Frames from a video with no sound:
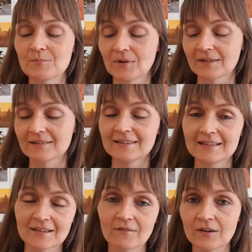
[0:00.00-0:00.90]
but
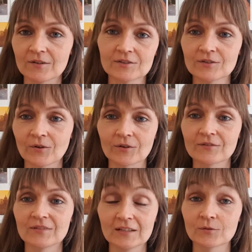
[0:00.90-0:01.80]
these are very short
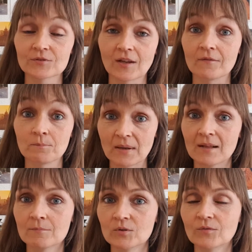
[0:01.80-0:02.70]
videos, so I
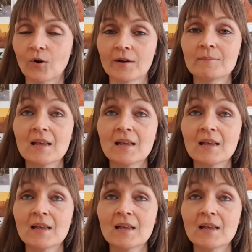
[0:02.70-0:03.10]
better move on.